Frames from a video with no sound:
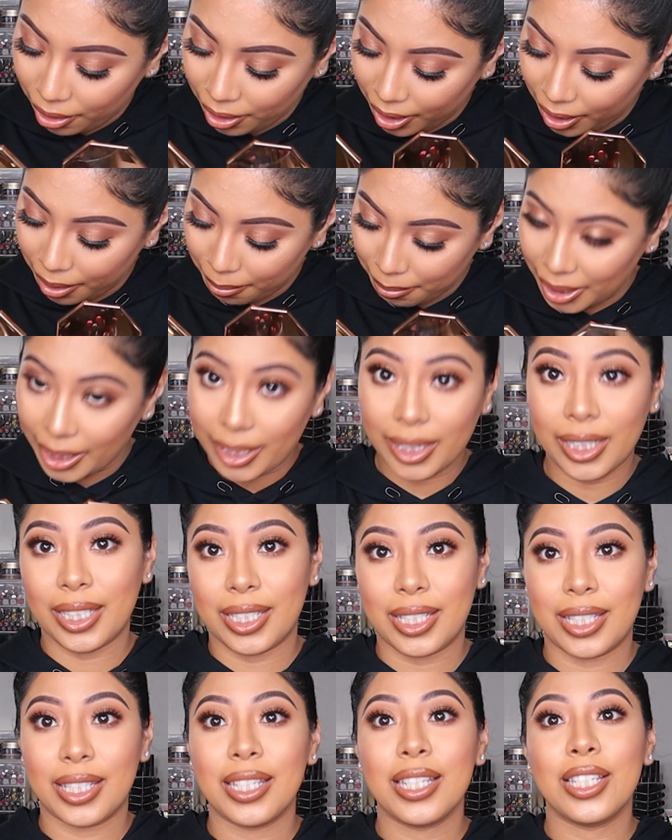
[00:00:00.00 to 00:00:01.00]
I look at them like
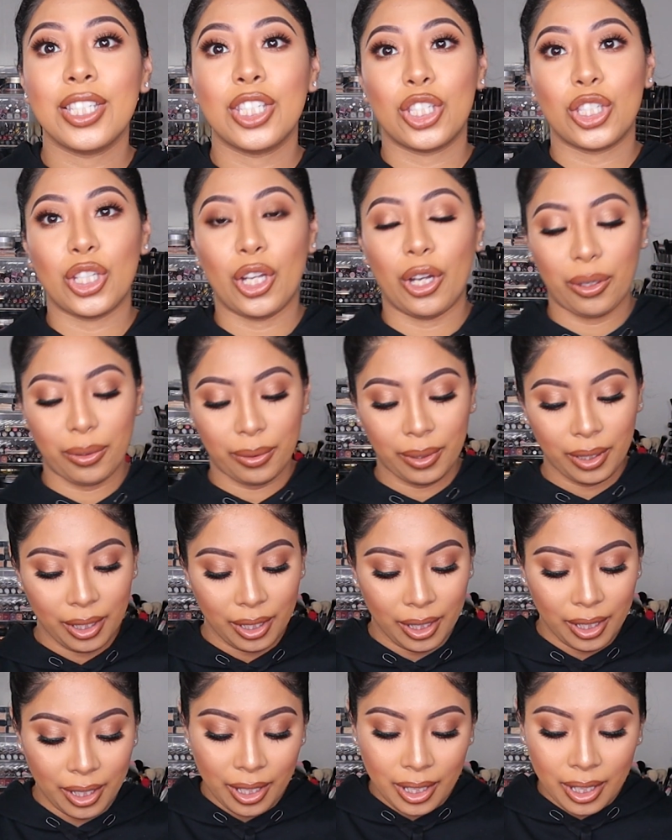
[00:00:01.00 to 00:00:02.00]
this. So
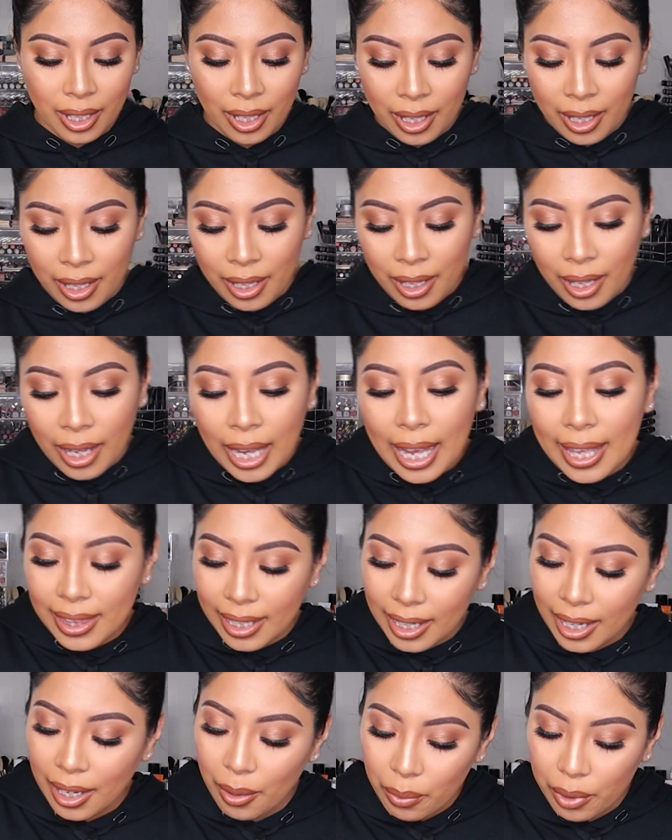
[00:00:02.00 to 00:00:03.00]
I
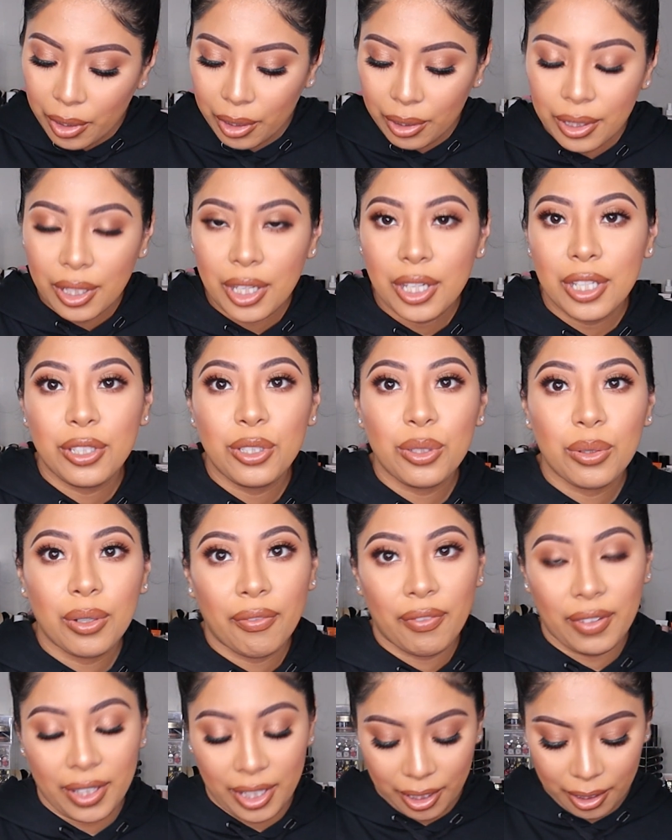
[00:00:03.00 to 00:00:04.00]
think I will do a
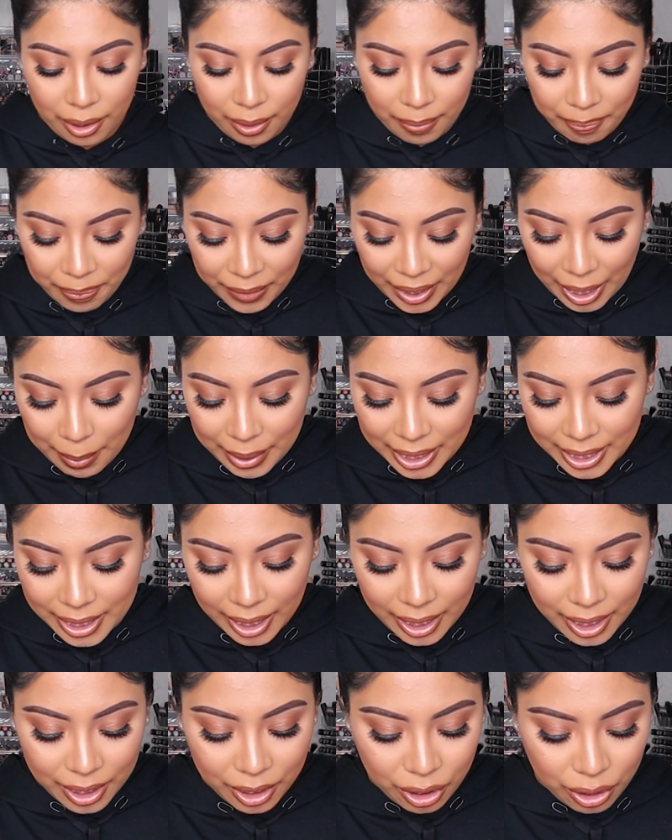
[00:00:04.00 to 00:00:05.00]
video. I'm
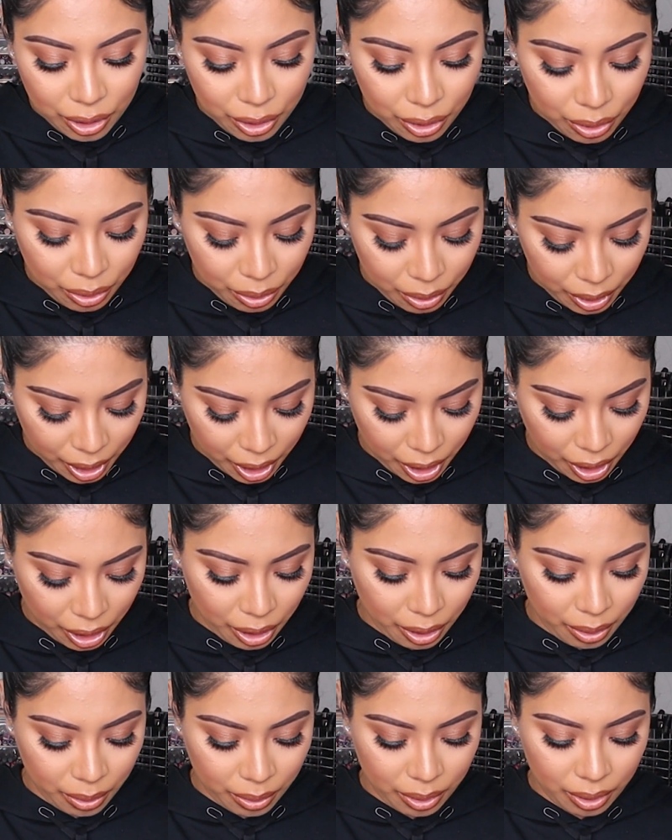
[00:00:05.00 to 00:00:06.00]
excited to
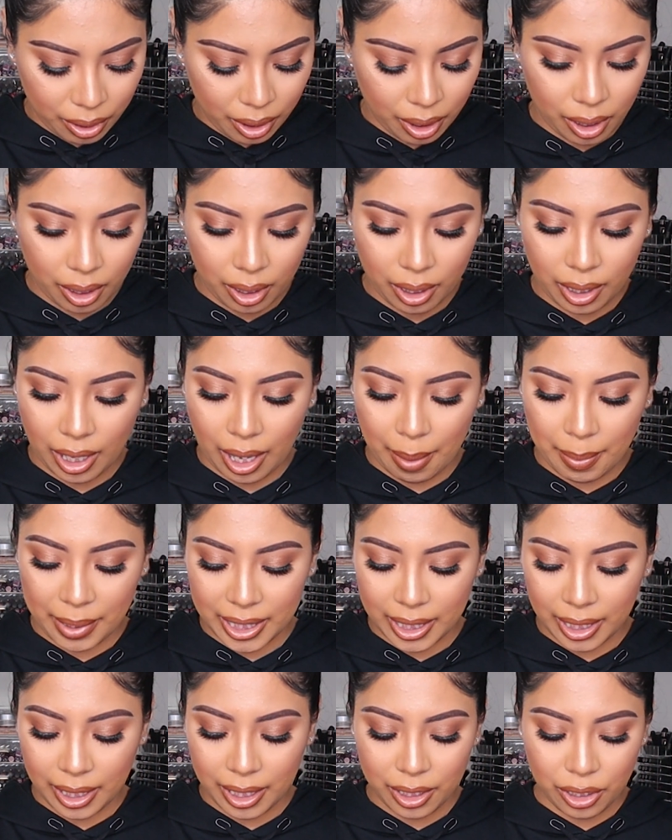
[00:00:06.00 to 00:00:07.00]
use
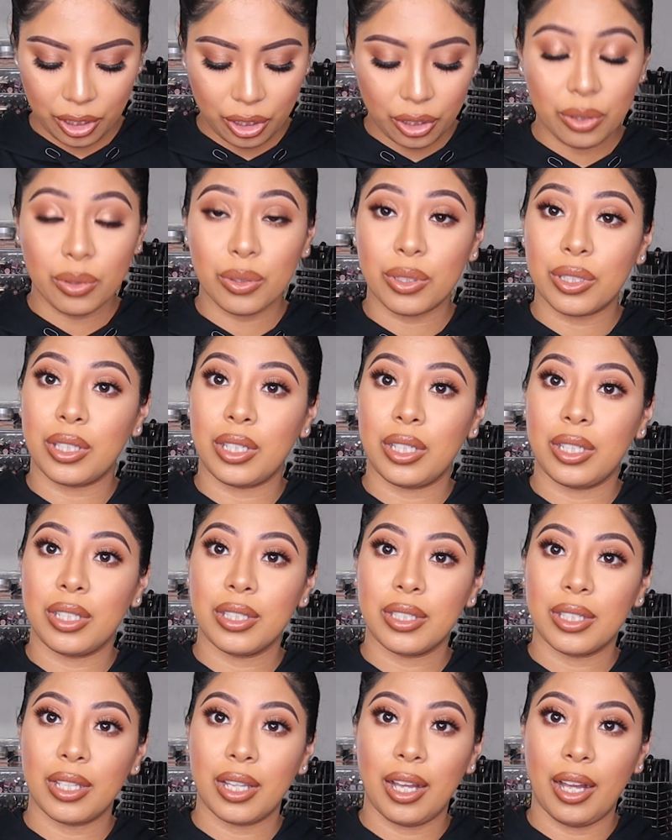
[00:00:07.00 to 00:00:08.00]

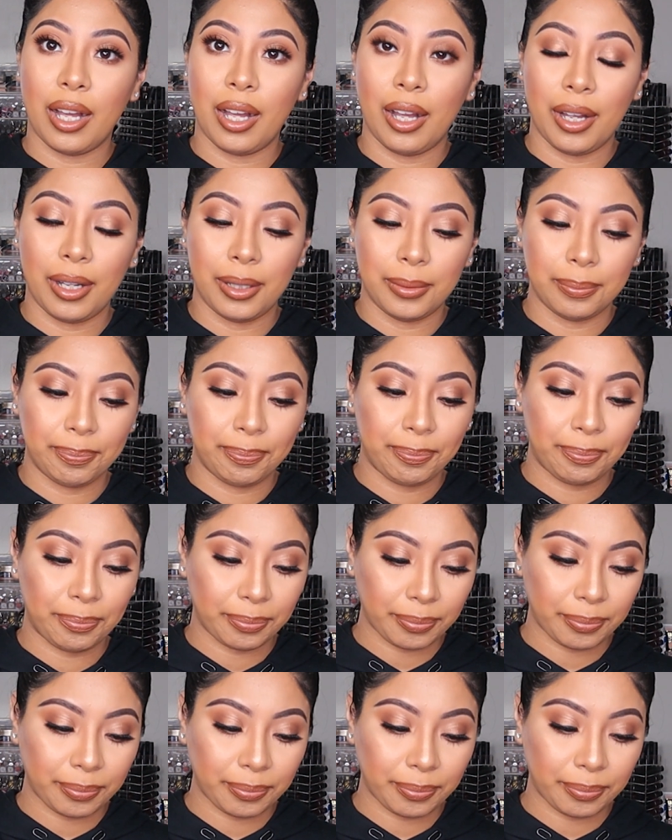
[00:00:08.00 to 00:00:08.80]
these. I